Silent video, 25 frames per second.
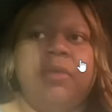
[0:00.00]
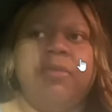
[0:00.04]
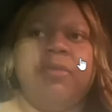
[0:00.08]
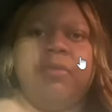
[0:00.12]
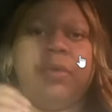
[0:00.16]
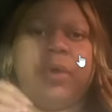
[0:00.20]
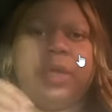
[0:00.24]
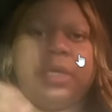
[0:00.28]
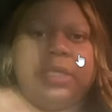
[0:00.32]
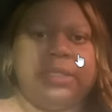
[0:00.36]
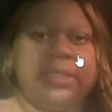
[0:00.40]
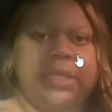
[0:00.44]

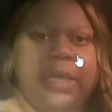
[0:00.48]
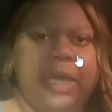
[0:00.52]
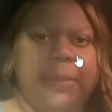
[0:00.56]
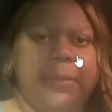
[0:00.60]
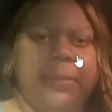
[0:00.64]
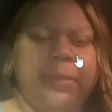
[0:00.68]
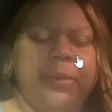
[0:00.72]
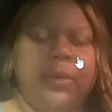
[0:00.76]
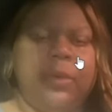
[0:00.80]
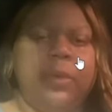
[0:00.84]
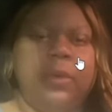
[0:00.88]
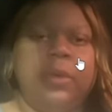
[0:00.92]
for
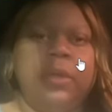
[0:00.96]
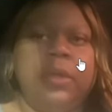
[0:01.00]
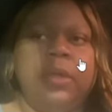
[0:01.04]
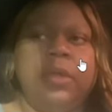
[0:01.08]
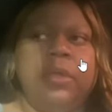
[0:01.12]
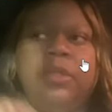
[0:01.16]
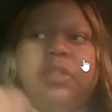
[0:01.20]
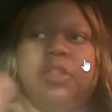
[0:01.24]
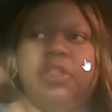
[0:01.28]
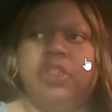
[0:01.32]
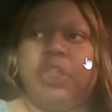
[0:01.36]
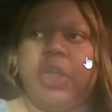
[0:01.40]
example,
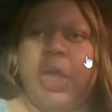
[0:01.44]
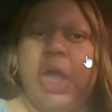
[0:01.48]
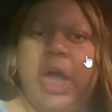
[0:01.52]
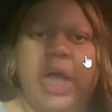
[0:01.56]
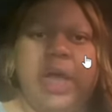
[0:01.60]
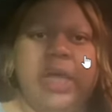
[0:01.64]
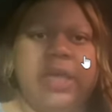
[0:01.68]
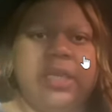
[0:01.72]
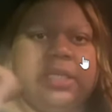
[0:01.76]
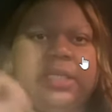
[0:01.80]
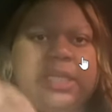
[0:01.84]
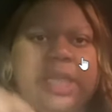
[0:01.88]

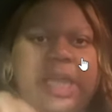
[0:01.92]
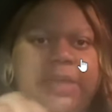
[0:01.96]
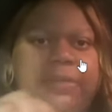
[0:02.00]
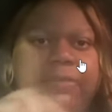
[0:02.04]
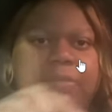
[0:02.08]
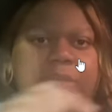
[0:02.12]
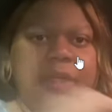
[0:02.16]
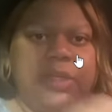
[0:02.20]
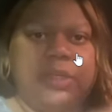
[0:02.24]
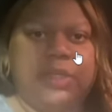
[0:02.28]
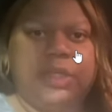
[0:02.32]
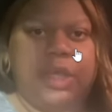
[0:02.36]
John
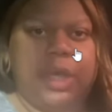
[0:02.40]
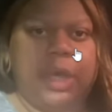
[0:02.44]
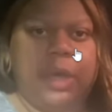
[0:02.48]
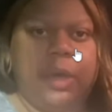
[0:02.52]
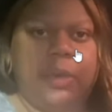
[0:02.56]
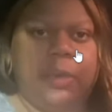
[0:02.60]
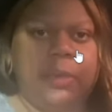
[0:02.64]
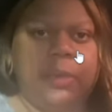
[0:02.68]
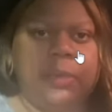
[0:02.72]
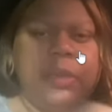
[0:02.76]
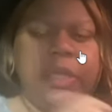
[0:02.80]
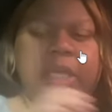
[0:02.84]
David
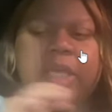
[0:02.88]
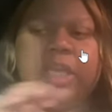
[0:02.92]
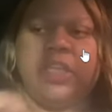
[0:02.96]
Doe.